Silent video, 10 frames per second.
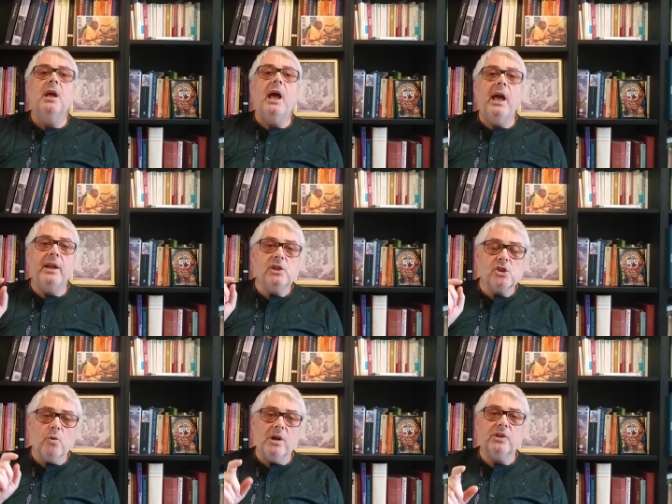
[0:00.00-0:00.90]
and his
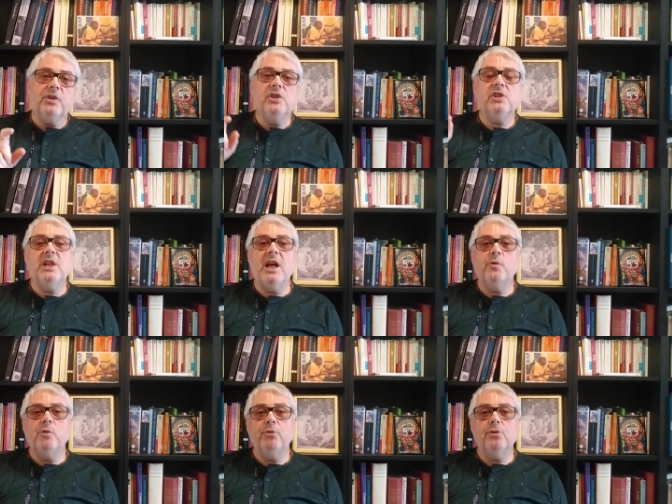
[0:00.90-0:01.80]
qualities and
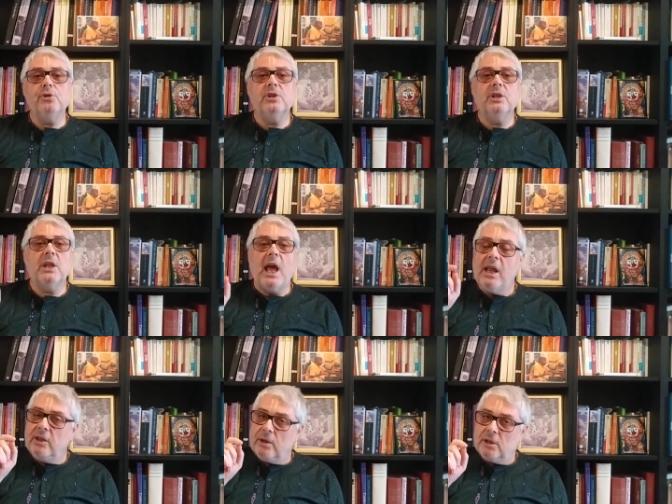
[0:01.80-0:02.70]
attributes and,
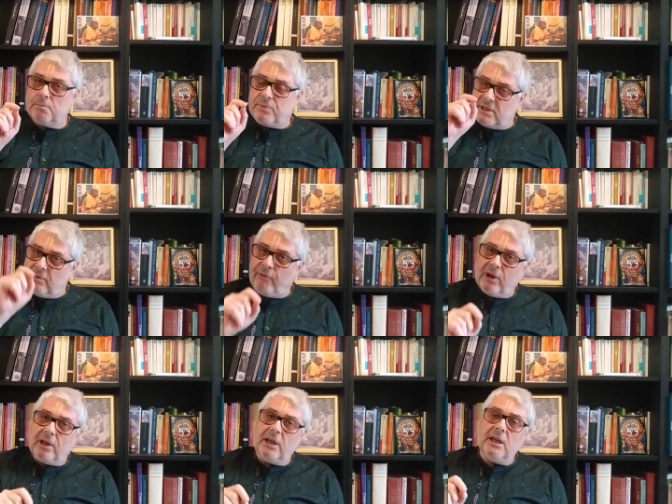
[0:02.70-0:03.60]
and
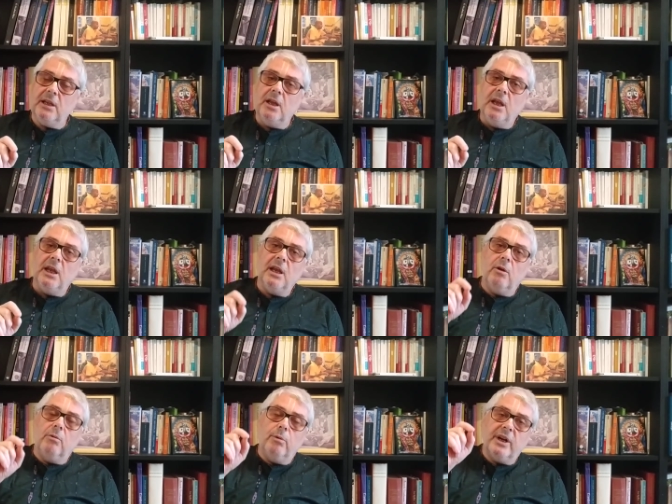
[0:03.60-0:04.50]
specifically
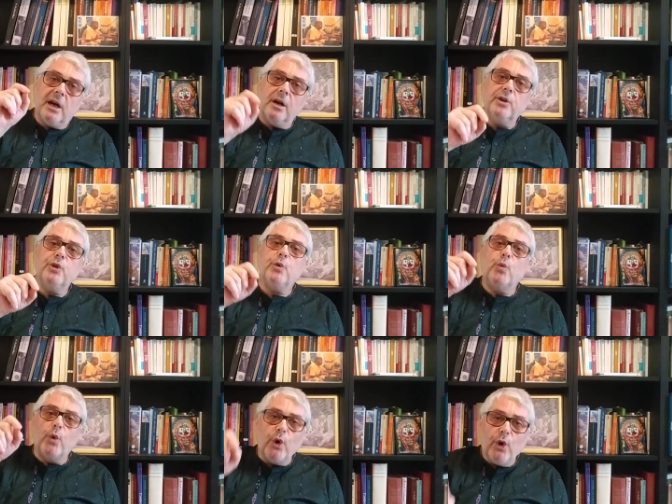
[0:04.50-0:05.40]
regarded the
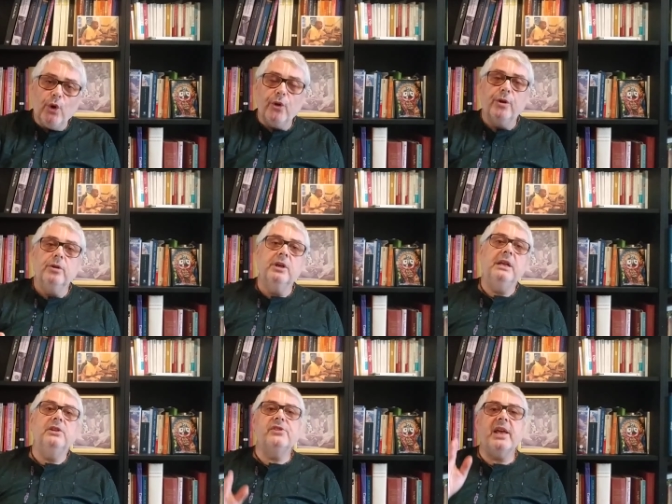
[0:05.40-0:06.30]
world.
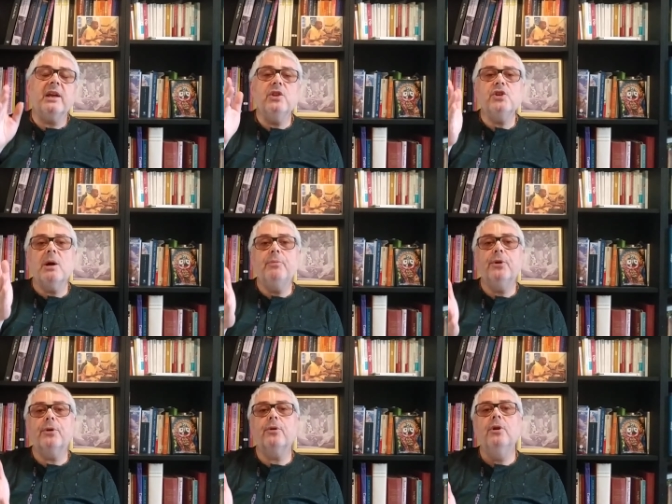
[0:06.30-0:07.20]
In the second
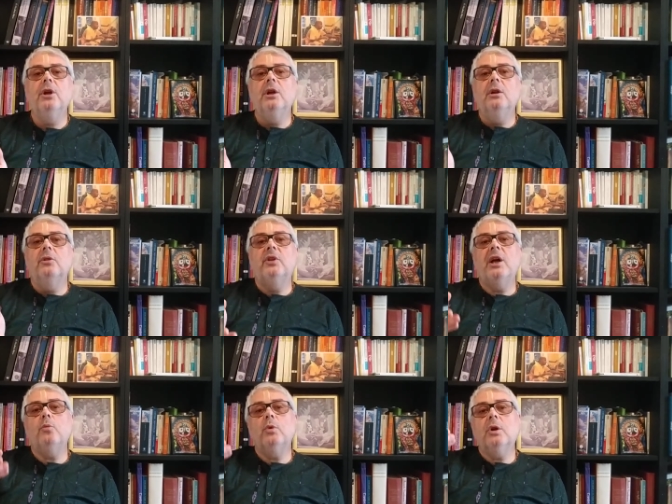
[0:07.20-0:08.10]
chapter,
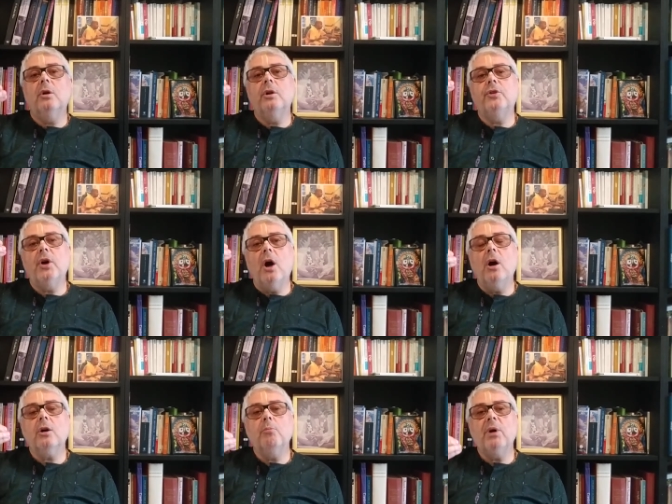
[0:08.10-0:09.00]
then we're going to
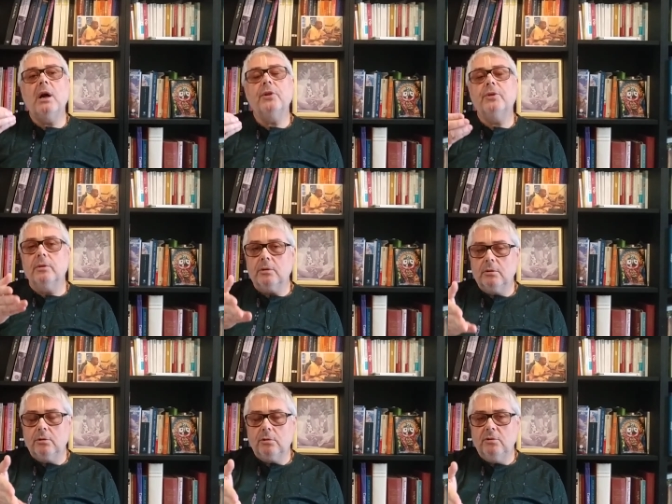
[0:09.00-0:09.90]
talk about
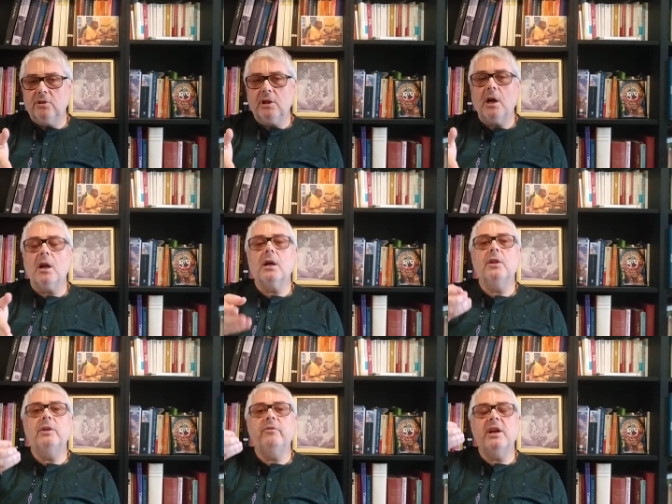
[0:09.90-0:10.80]
Sutrakara,
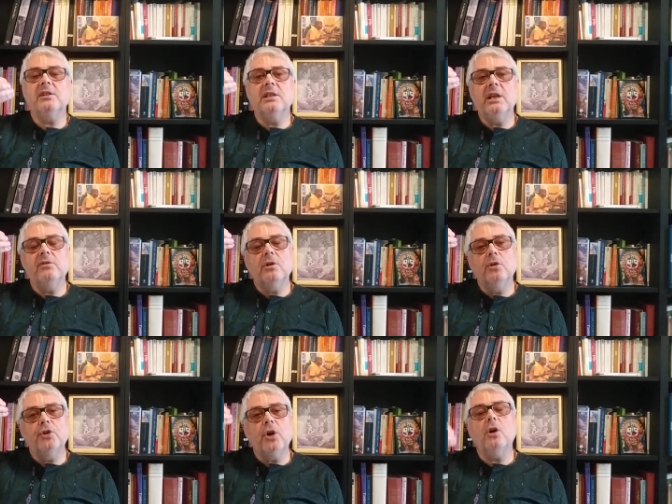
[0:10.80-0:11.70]
the Vyasadeva is
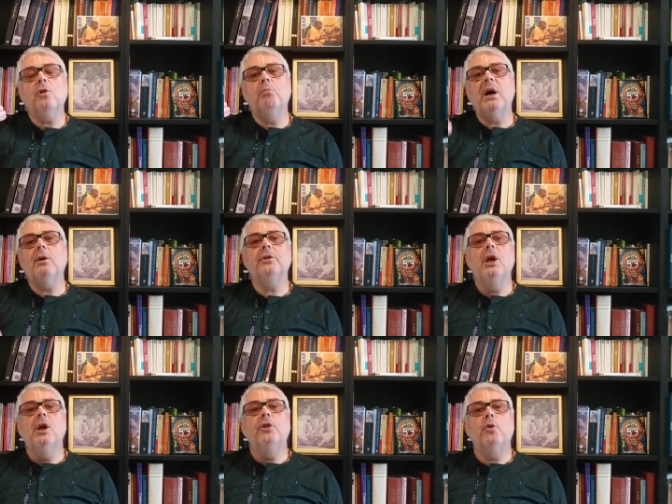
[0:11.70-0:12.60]
going to talk about
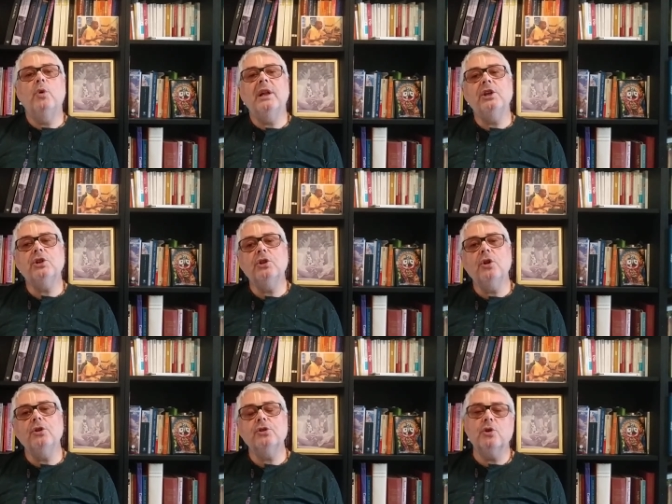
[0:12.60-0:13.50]
the relation
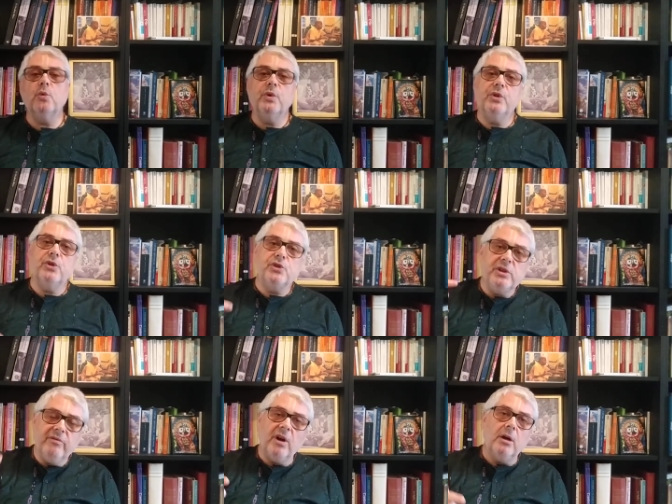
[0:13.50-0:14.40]
also with the
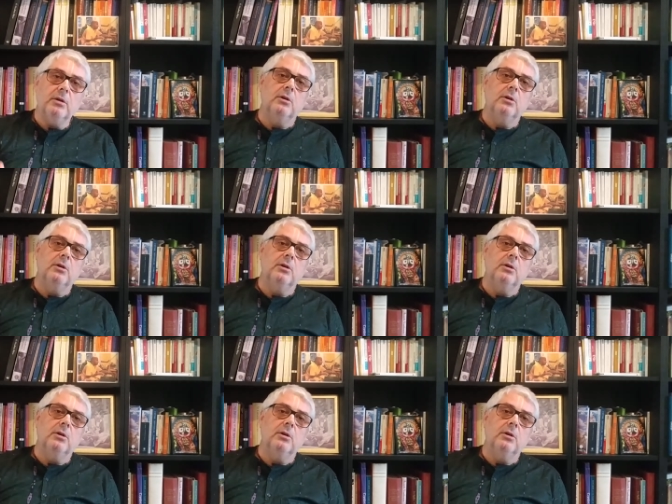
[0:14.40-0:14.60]
Jiva